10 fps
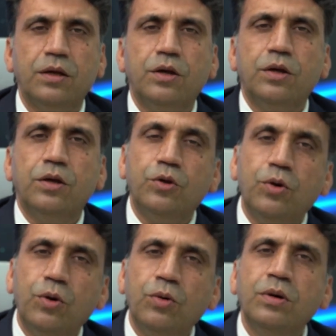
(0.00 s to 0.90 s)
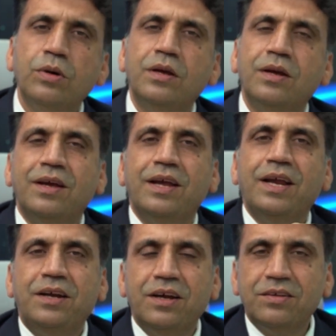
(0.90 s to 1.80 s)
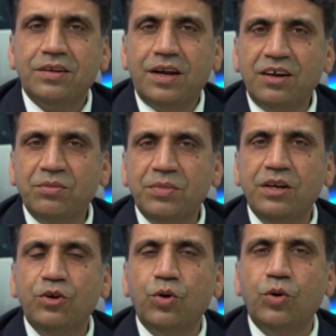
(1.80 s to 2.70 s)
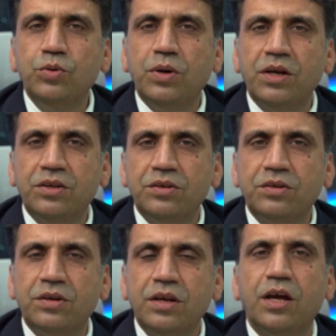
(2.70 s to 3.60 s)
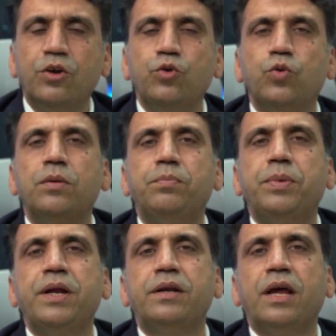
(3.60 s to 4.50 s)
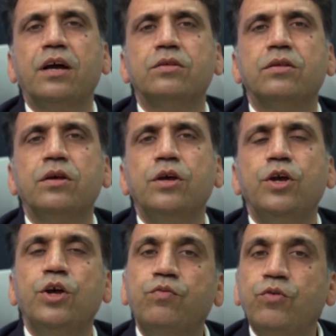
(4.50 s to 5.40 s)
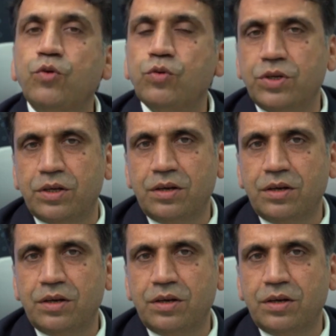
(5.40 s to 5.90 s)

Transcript: No, it does not mean no, you are registering and you will pay tax in future,